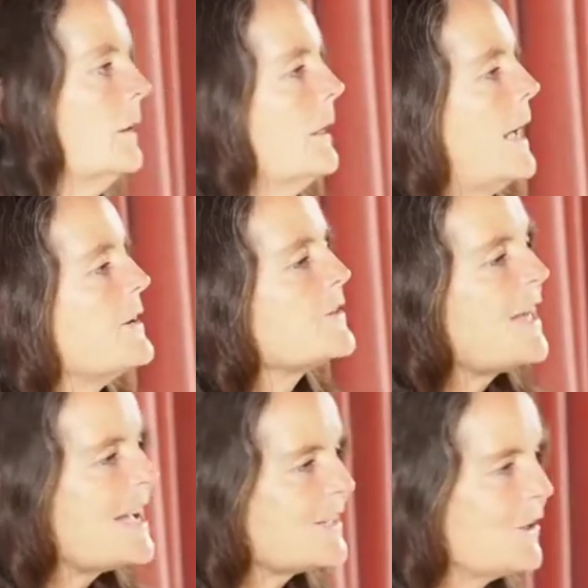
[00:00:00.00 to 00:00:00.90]
And as
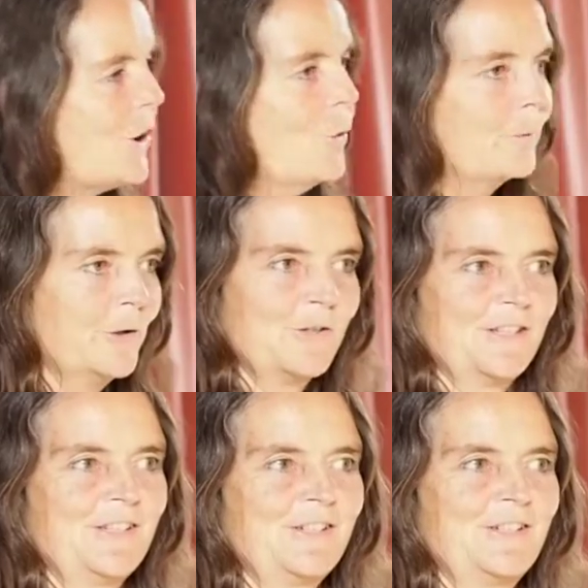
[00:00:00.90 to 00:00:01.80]
that whole
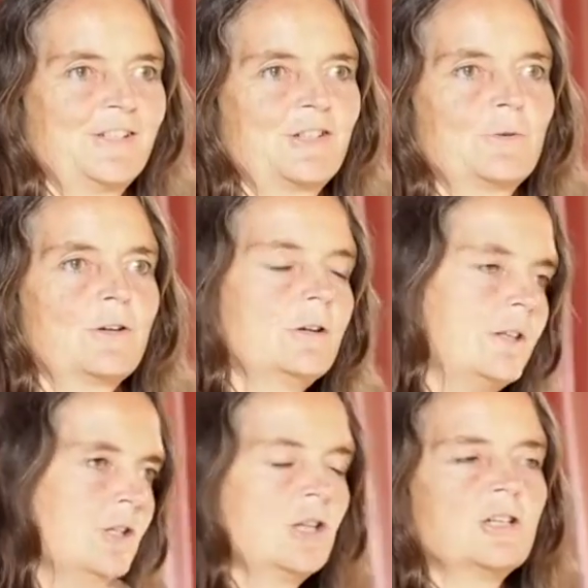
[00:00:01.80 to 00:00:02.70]
process starts to occur,
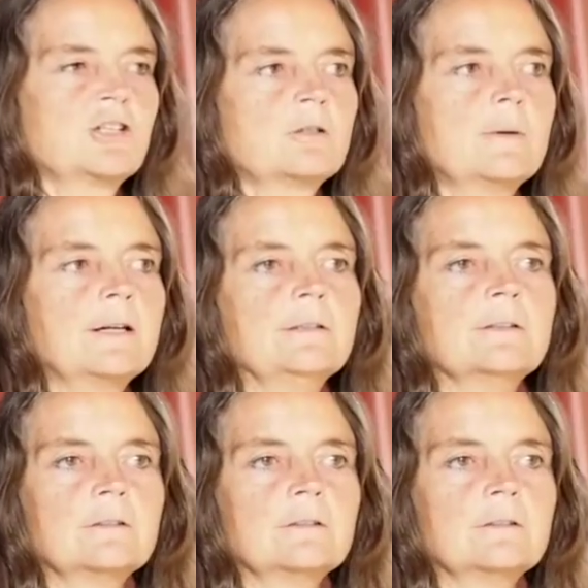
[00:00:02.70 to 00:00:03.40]
that changes the mind.